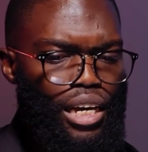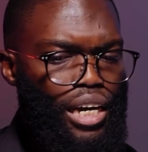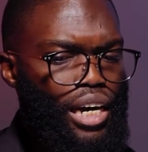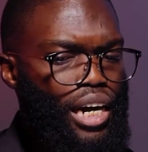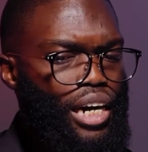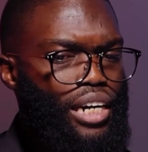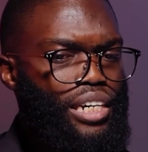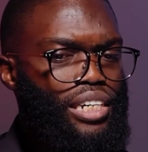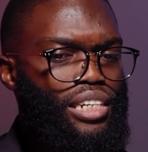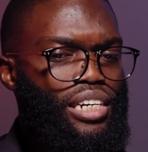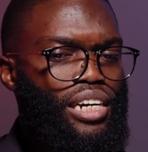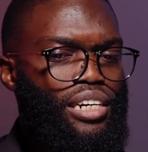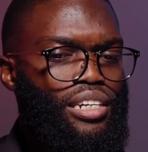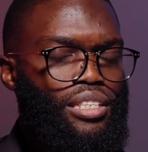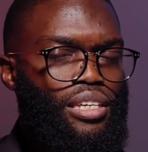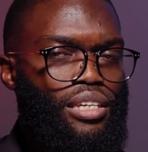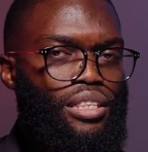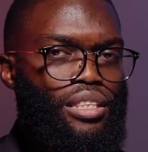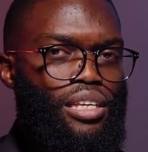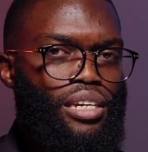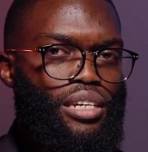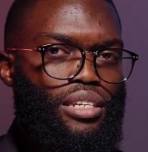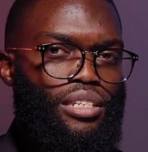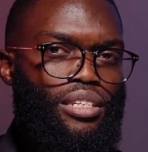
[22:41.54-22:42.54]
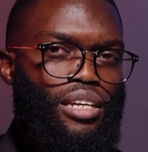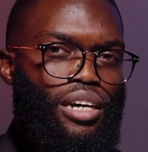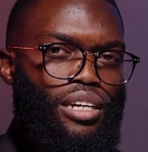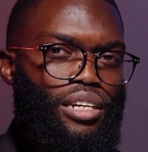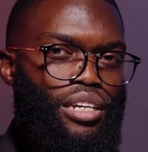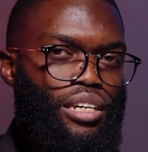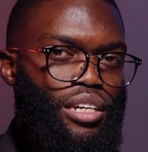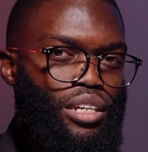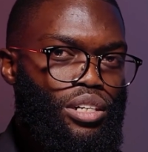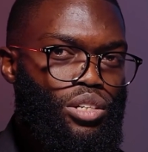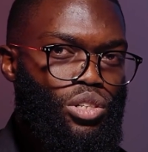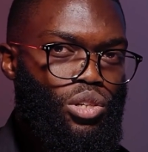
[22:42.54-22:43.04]
And yet, the things that
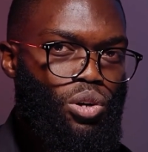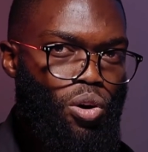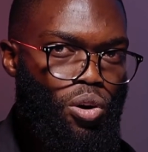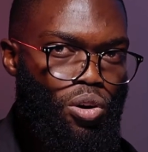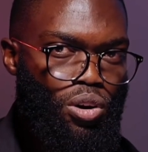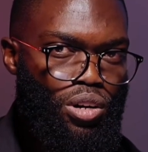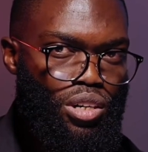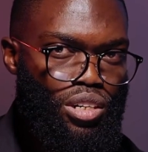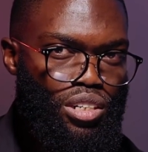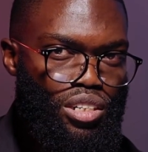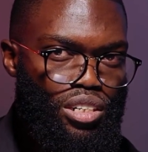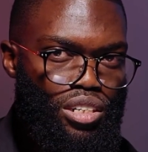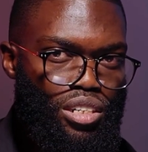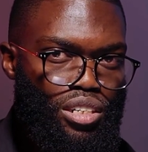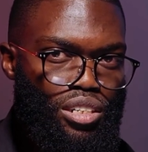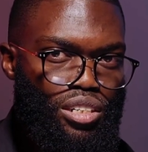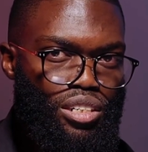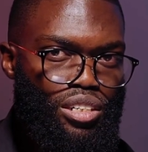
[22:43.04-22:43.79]
he taught